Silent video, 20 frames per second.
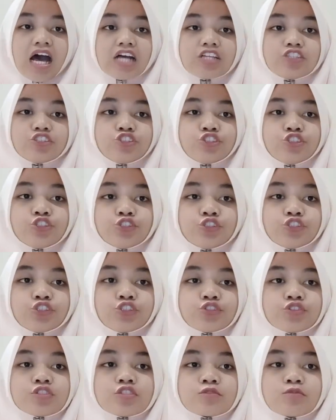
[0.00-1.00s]
due
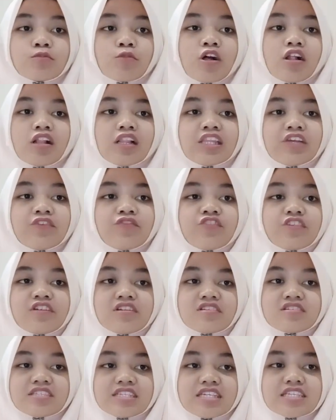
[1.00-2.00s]
to small
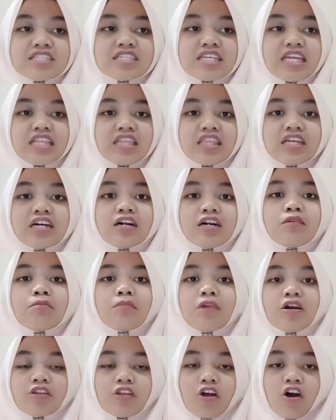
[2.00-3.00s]
differences in the
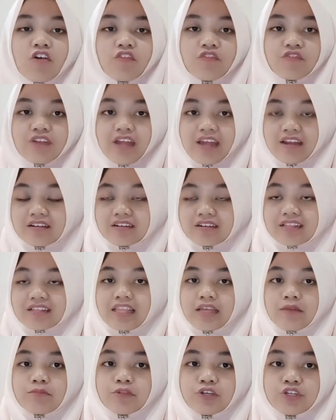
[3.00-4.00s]
amount of direct
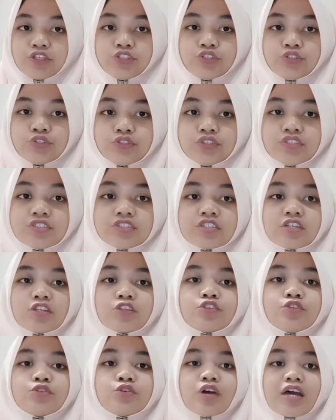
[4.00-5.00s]
labor used
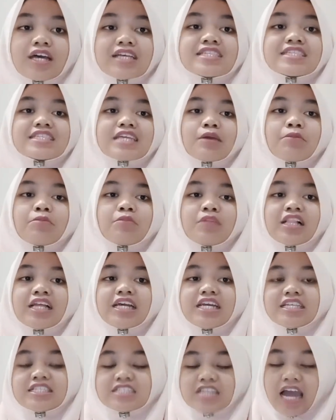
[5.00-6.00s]
to assemble
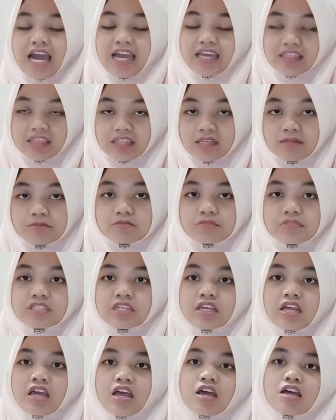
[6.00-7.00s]
each item.
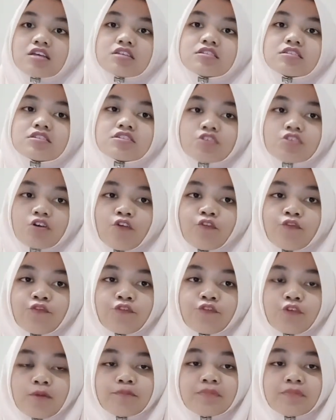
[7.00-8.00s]
So
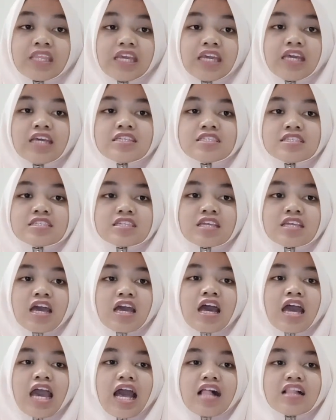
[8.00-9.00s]
from this,
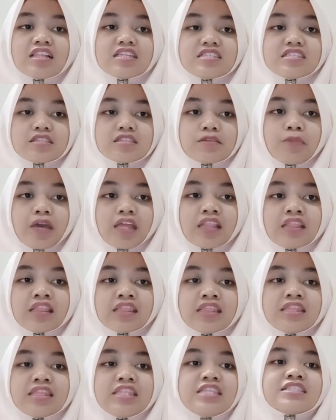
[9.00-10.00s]
Elizabeth
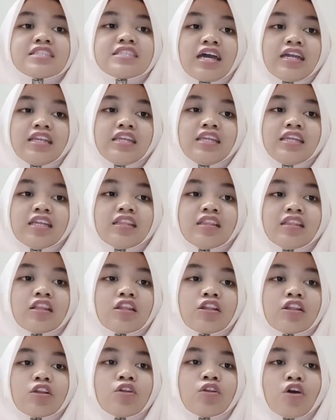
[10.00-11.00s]
decided
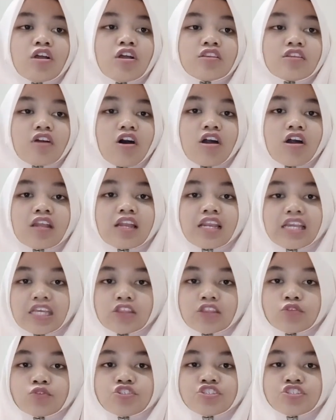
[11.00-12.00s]
not only
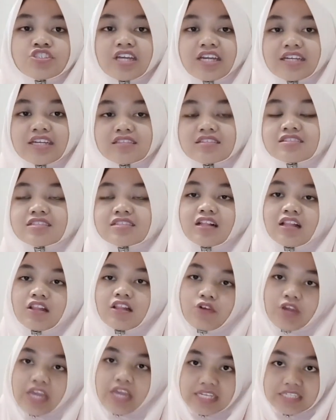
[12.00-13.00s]
to change the
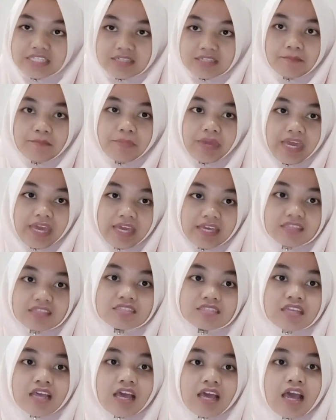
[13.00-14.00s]
allocation
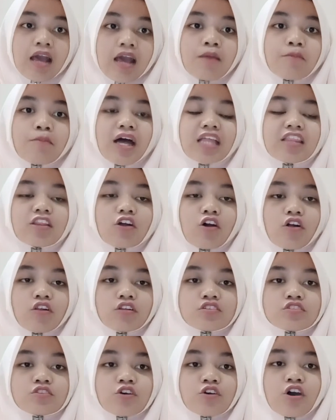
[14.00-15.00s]
base, but
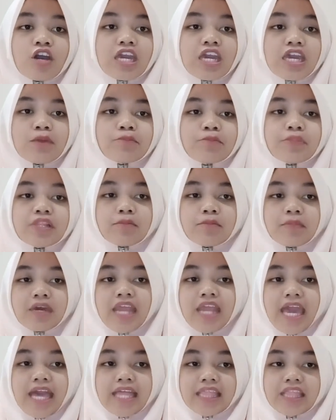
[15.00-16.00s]
also
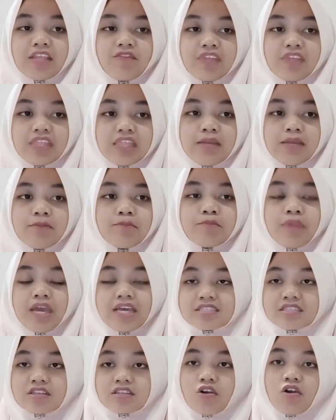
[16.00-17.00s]
implement
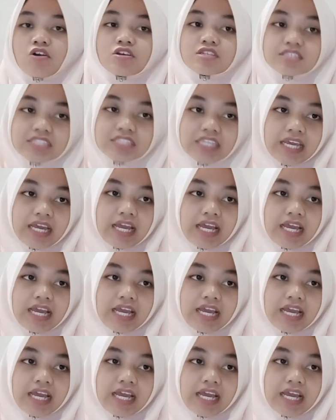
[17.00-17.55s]
activity-based costing.